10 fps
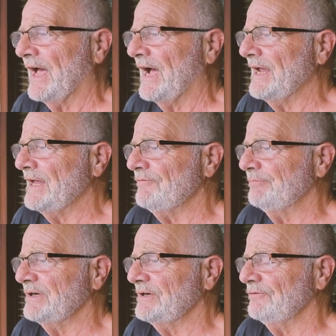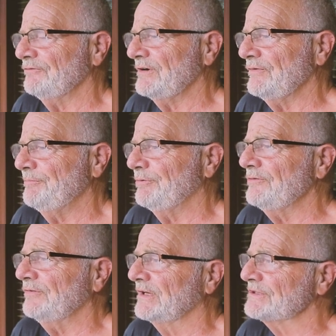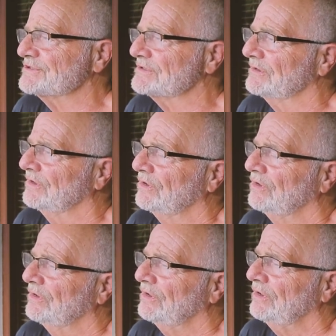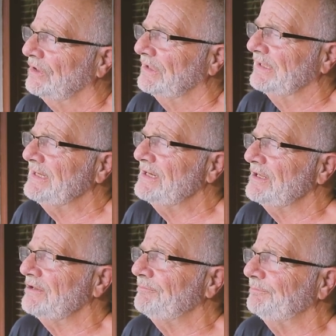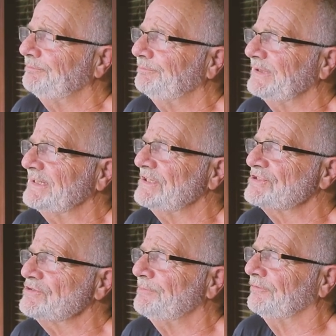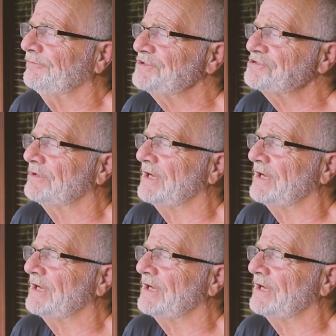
I have been very privileged leading a pretty superficial